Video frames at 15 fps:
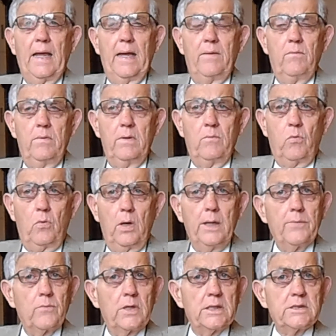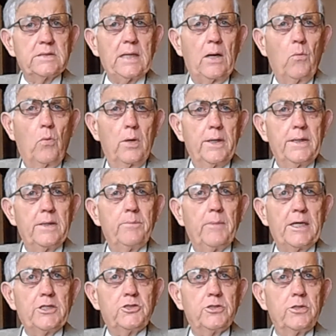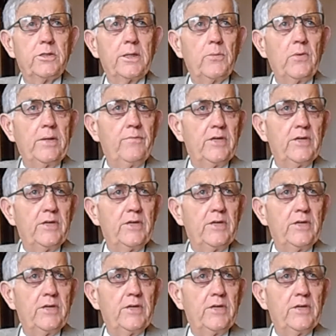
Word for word: And one was I wanted to make sure that we